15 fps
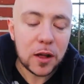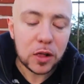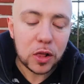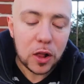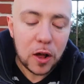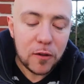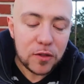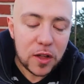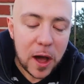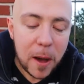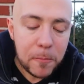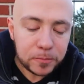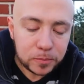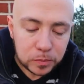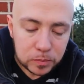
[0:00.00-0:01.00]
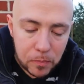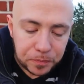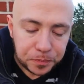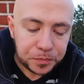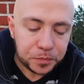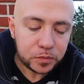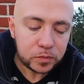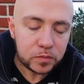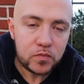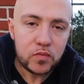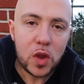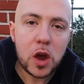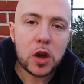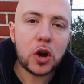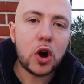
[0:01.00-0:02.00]
I love that.
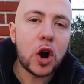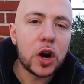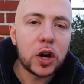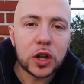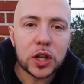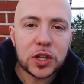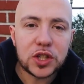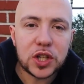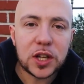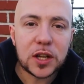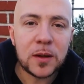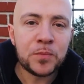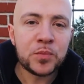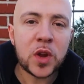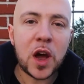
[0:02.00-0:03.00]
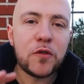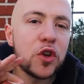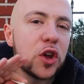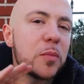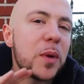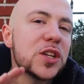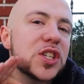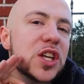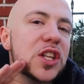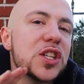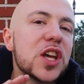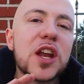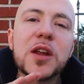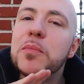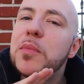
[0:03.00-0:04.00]
Cartilagey. I feel like my skin's
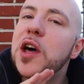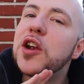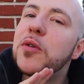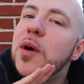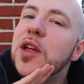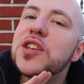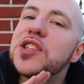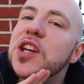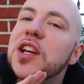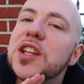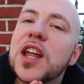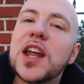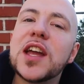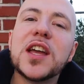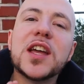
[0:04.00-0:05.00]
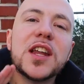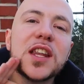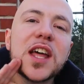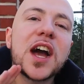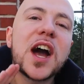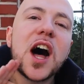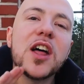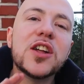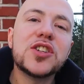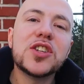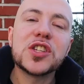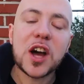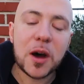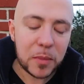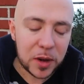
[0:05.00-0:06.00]
getting better by the second that I eat it. That
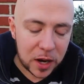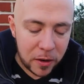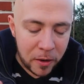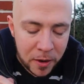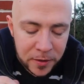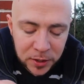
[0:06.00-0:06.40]
collagen's coming in.